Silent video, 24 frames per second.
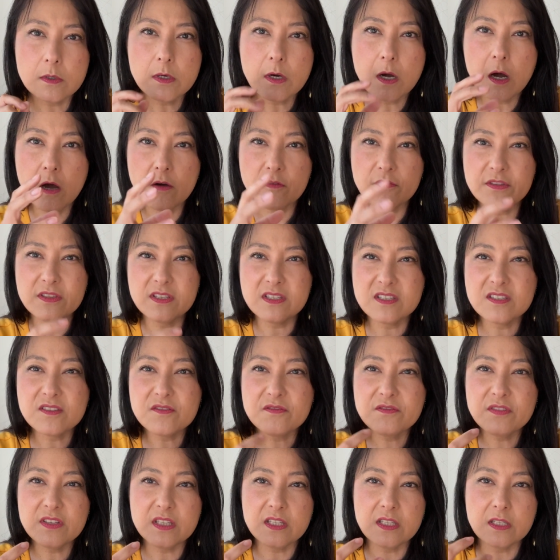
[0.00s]
of this
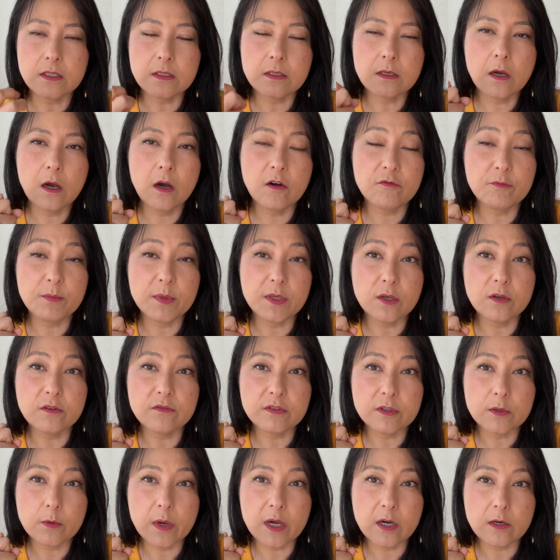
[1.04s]
feeling of being
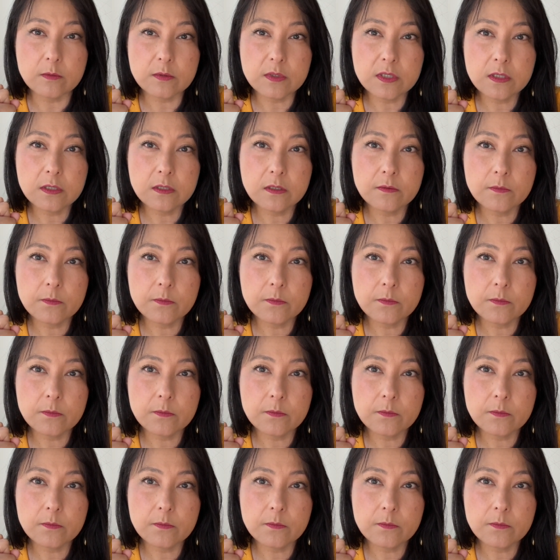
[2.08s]
overwhelmed?